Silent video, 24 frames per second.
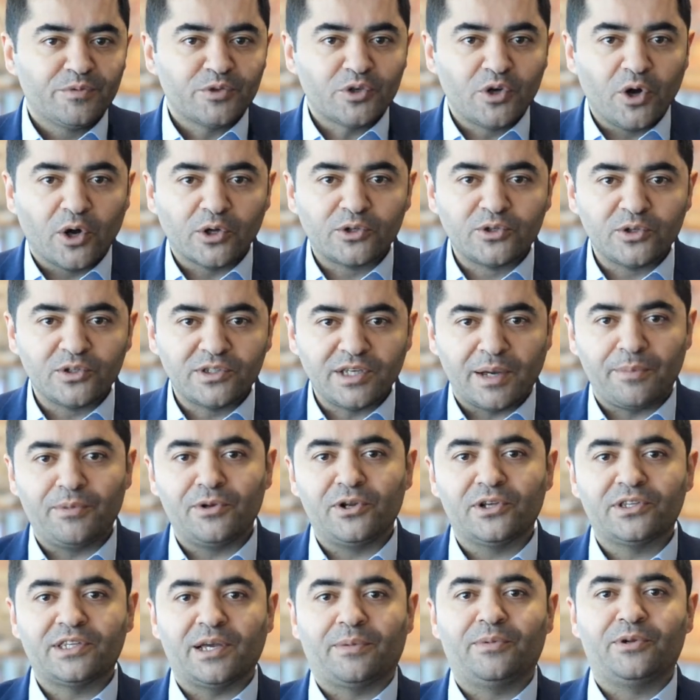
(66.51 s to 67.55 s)
Go to
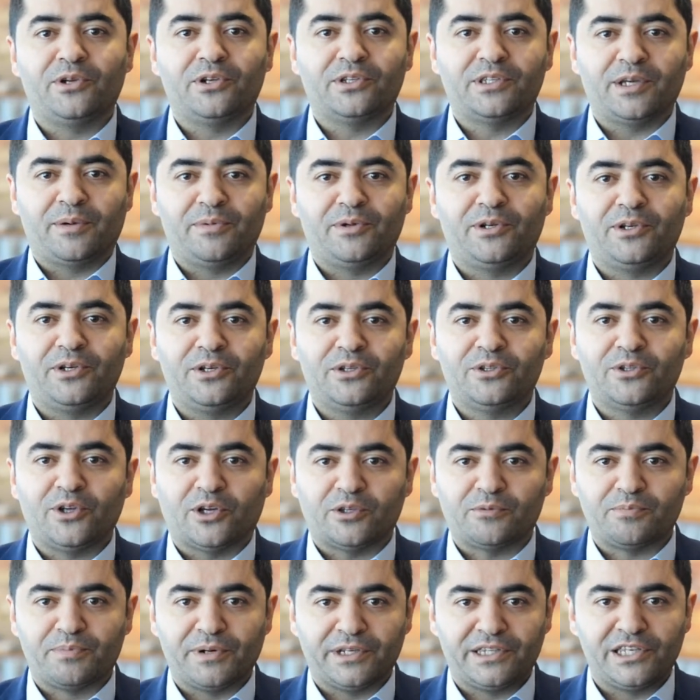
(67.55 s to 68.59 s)

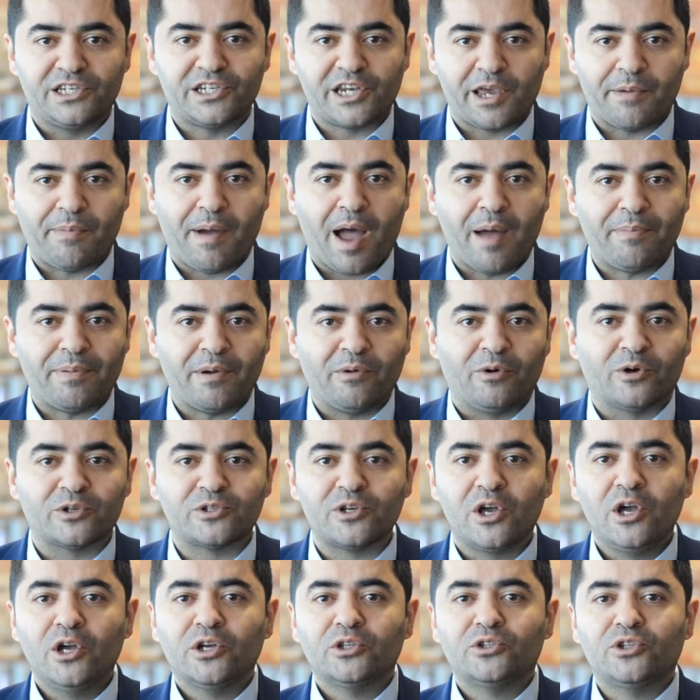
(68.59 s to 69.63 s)

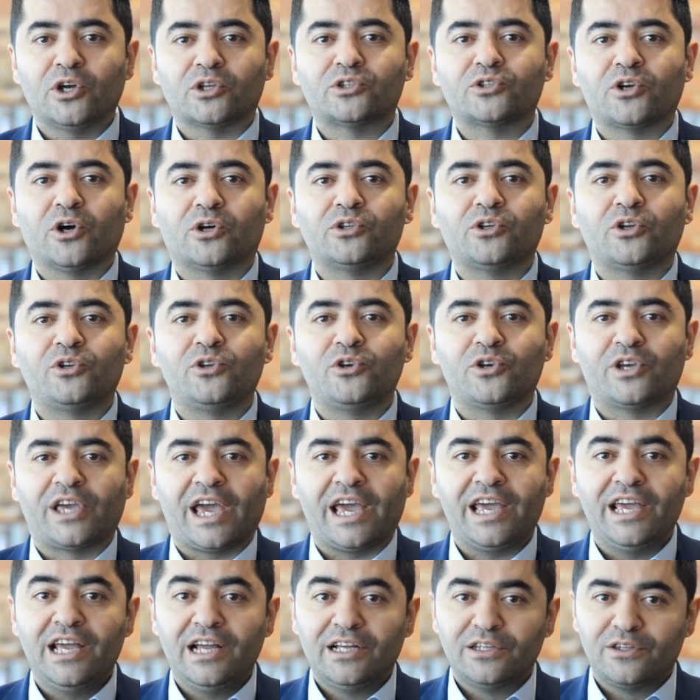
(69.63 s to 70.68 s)

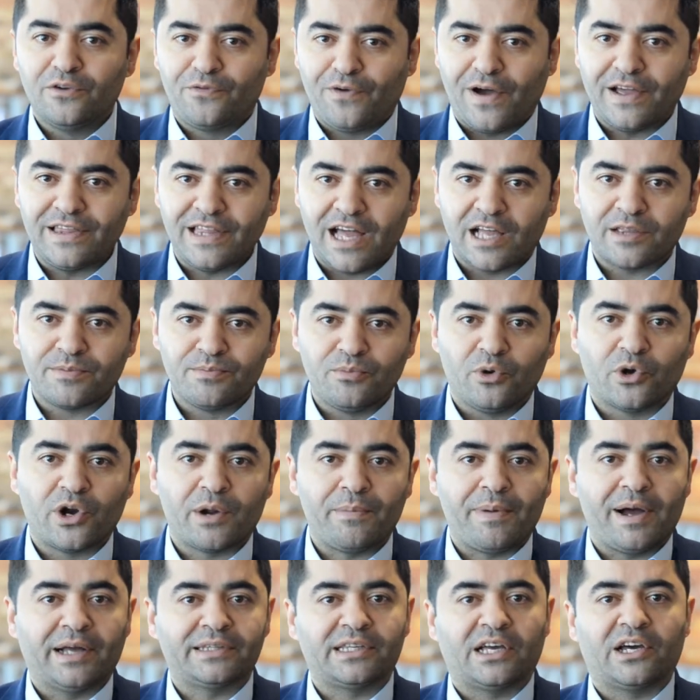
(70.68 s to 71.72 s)
www.britishkebabawards.co.uk to find out more
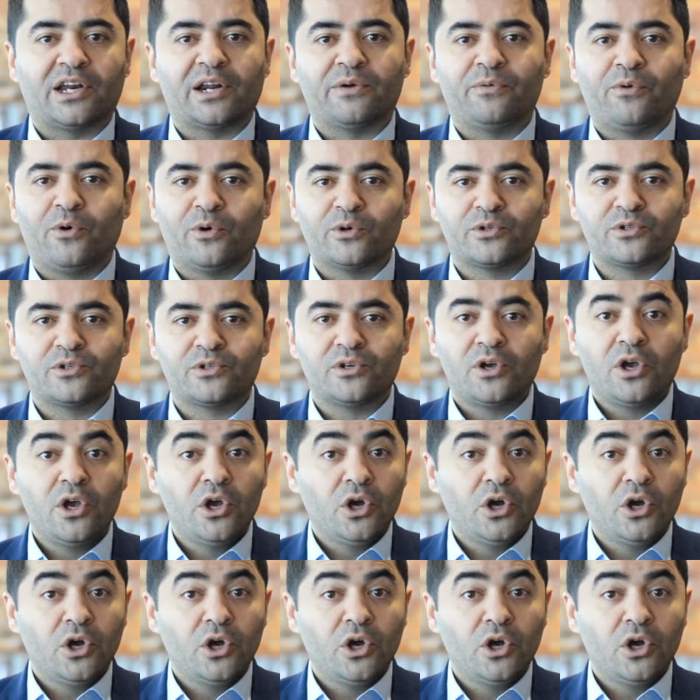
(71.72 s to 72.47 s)
about our awards.